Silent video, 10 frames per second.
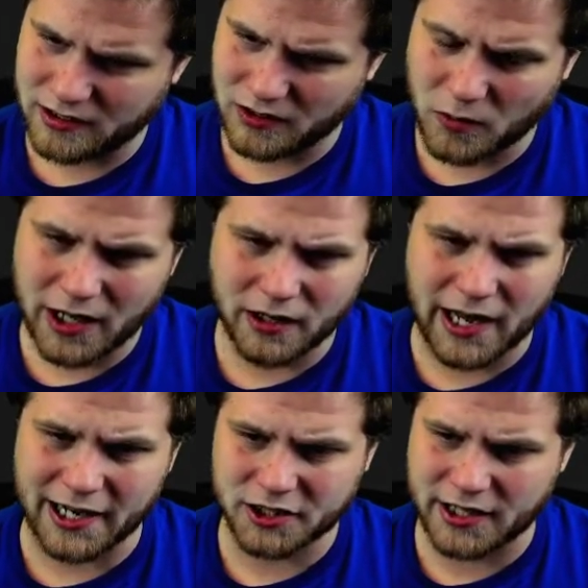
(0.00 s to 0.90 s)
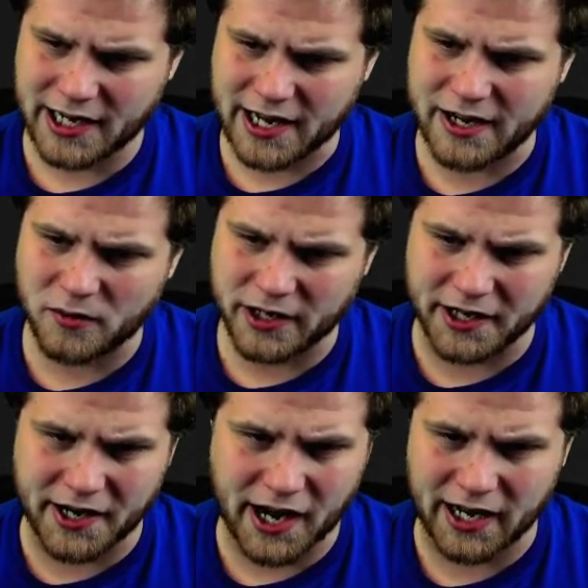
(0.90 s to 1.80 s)
Well, actually, I kind of want to
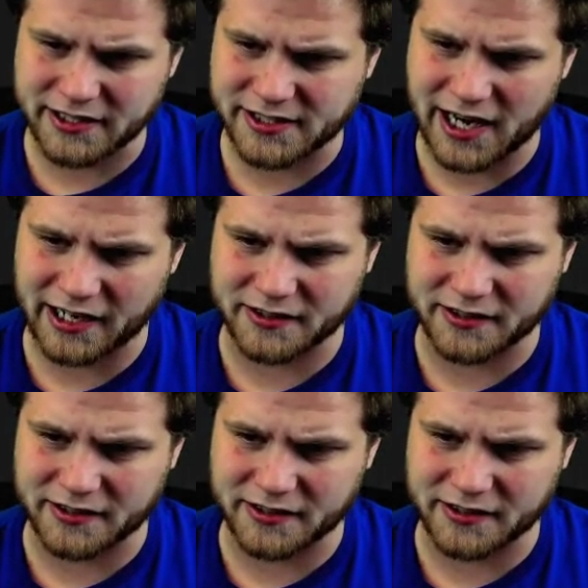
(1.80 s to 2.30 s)
not sack